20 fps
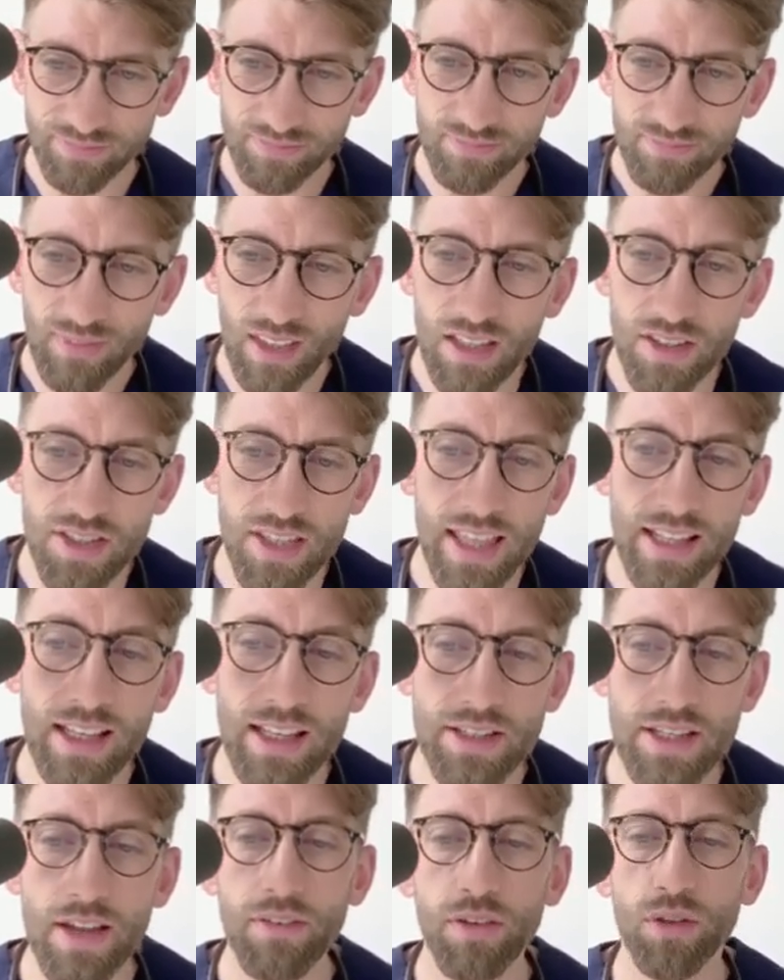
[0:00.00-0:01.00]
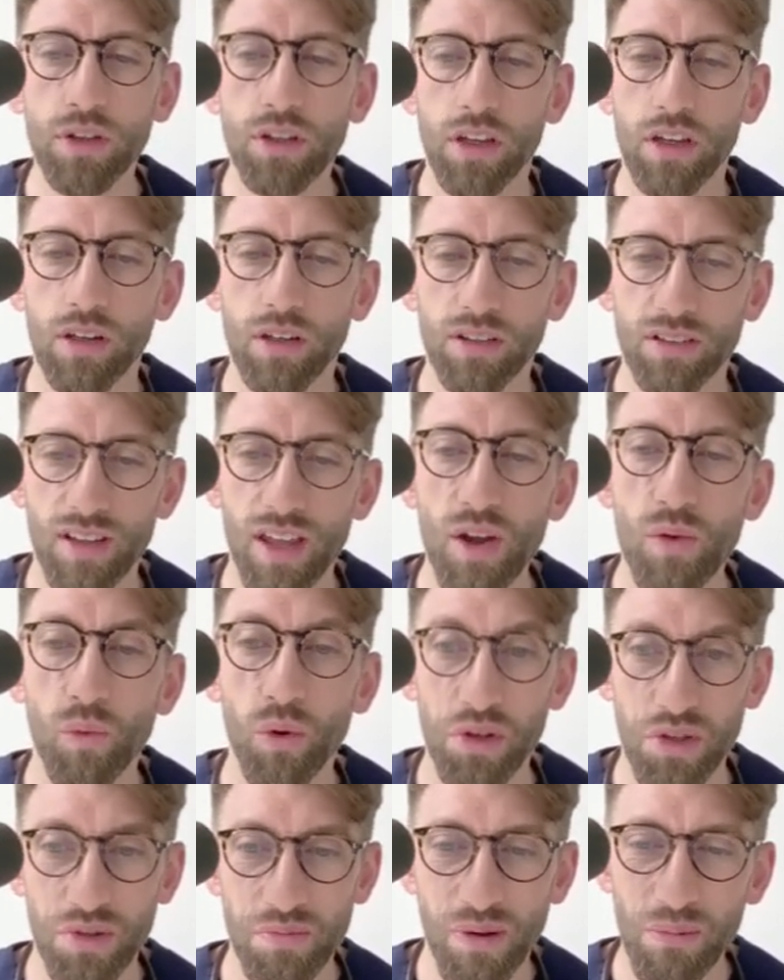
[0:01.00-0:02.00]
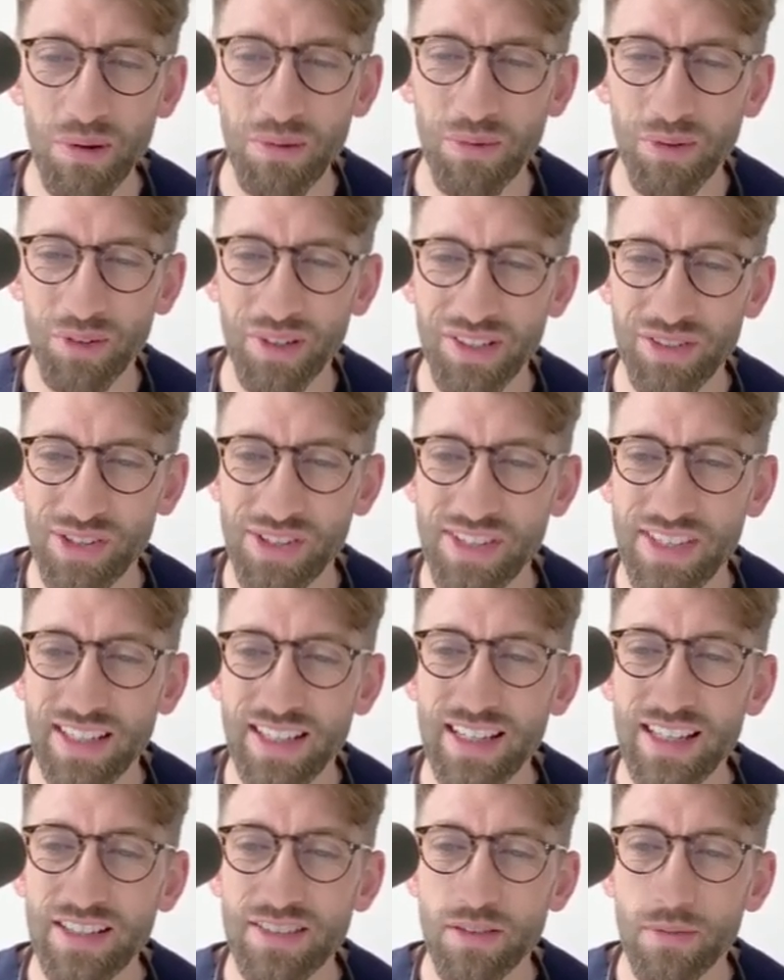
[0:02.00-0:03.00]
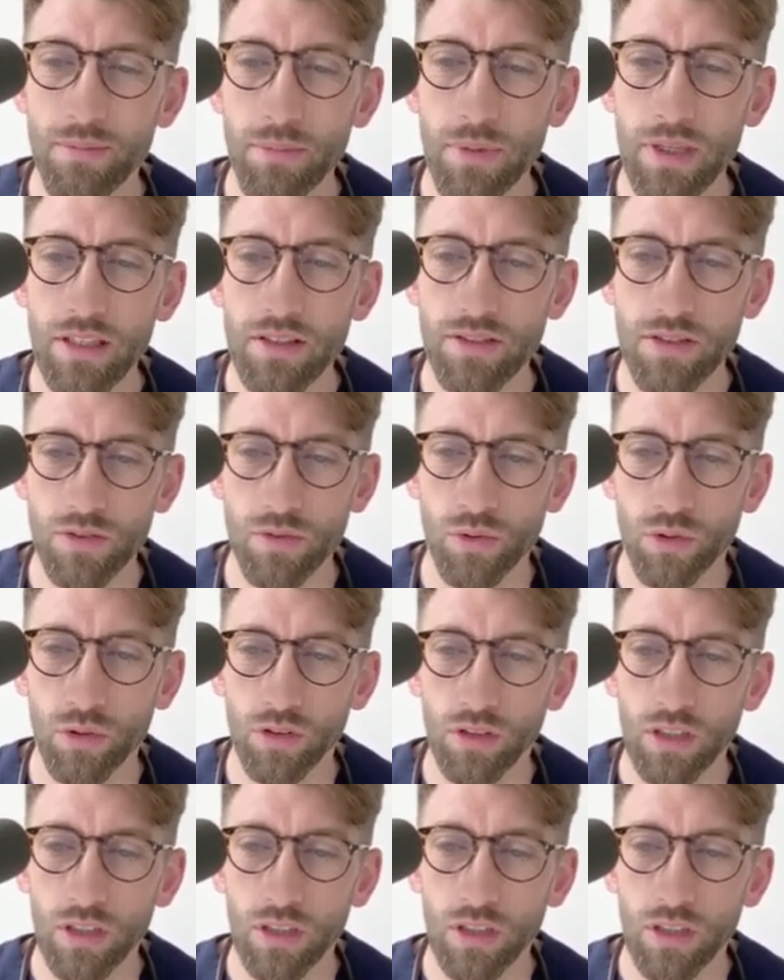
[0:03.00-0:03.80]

So then let's have a look at what you're probably more interested in is the mean score.